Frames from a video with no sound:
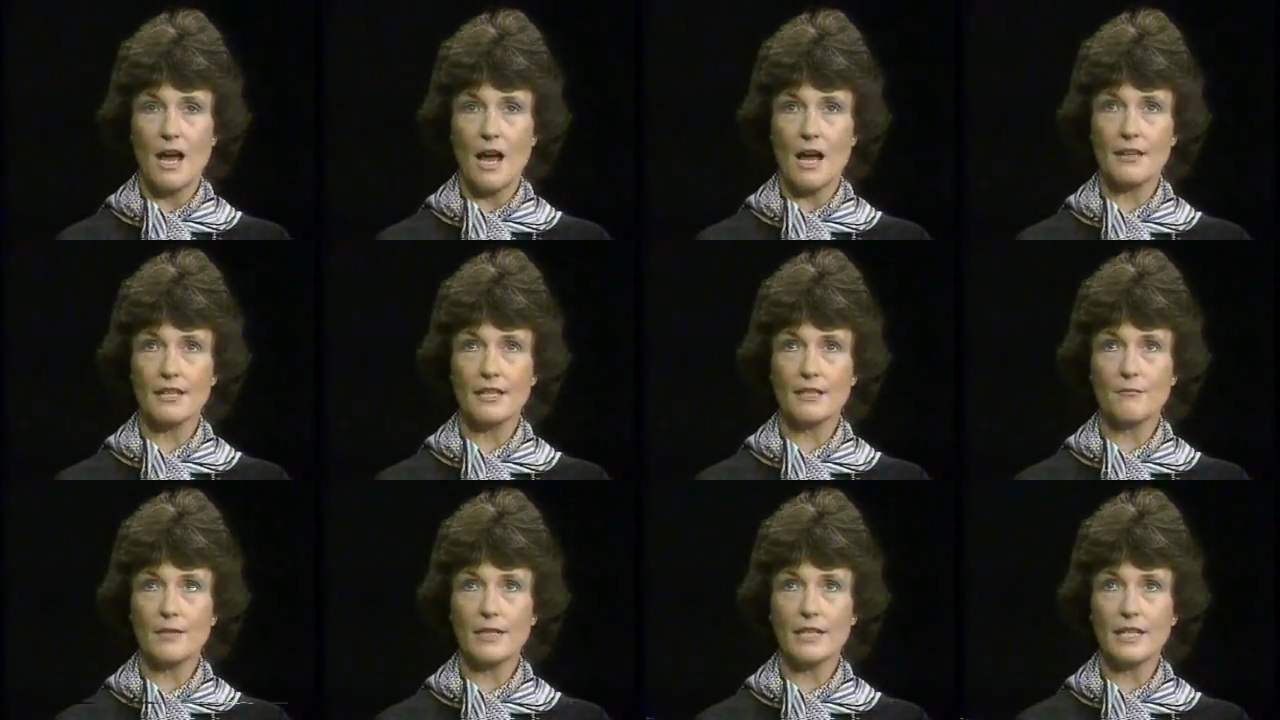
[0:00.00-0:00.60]
I
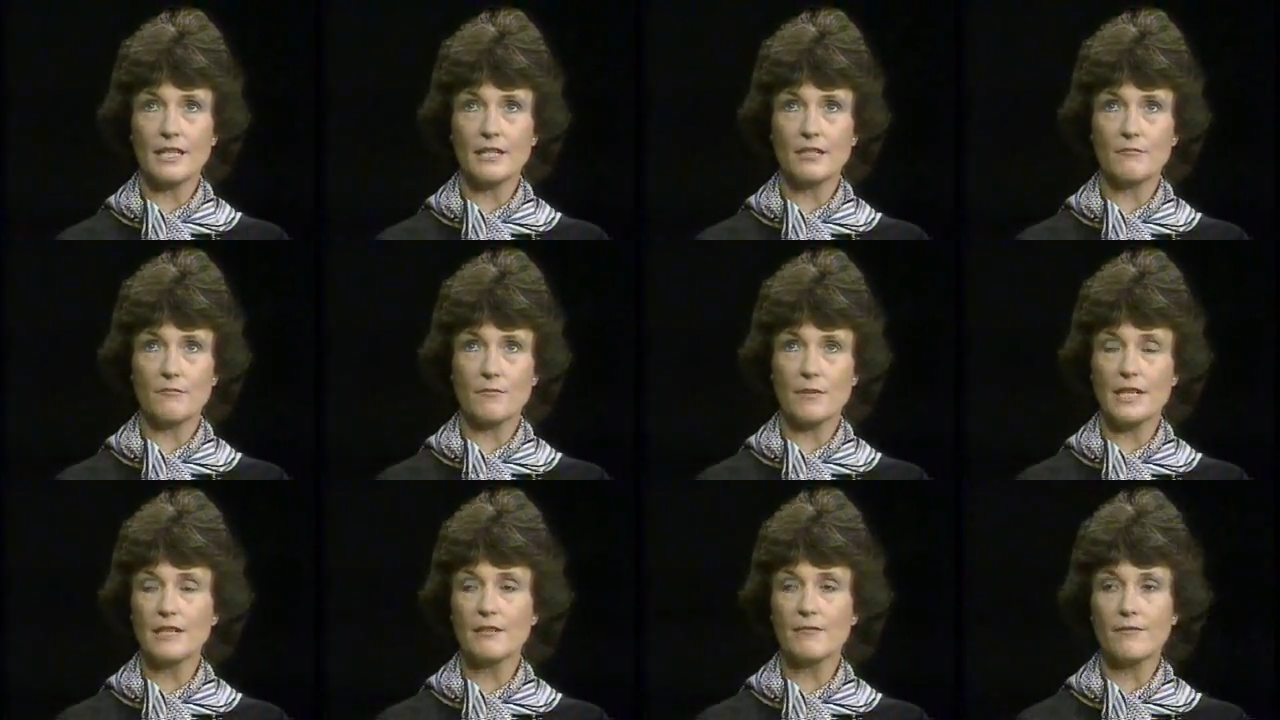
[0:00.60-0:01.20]
think we need to
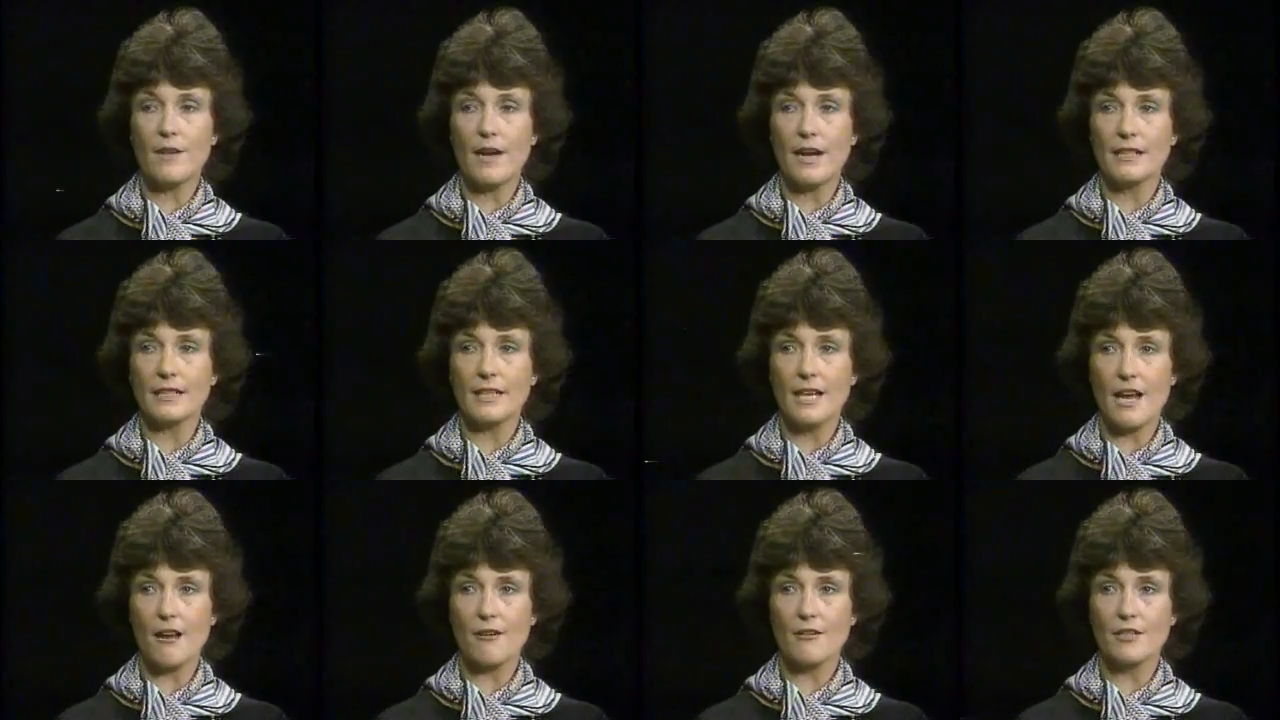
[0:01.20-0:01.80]
redefine
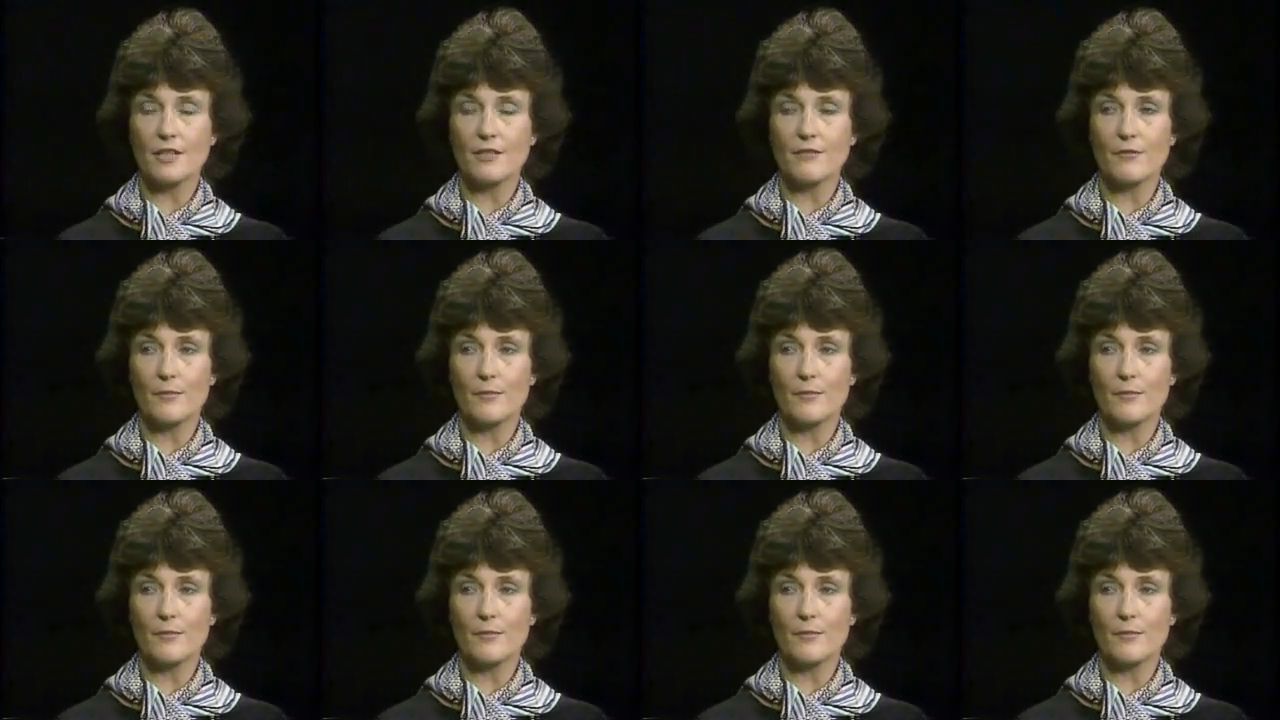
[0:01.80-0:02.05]
courage